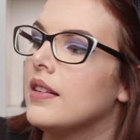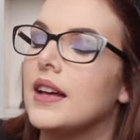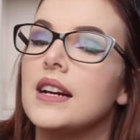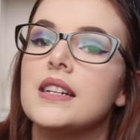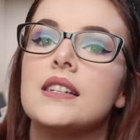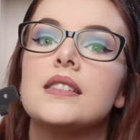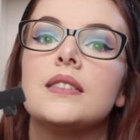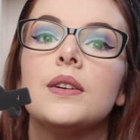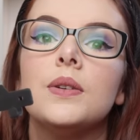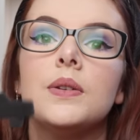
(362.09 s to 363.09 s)
That is
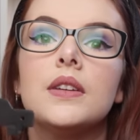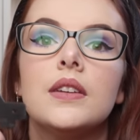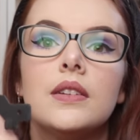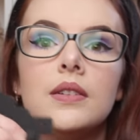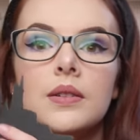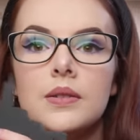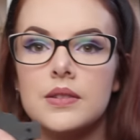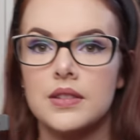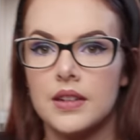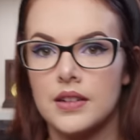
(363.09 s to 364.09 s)
so
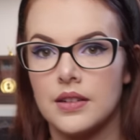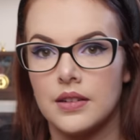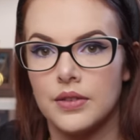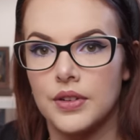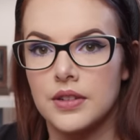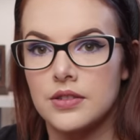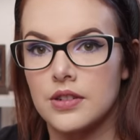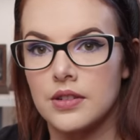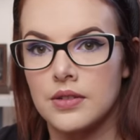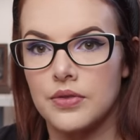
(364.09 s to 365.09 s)
cute. I don't know if I can
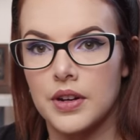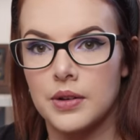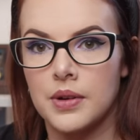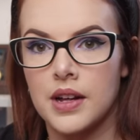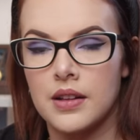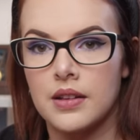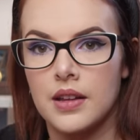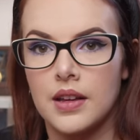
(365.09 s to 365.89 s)
show you very well.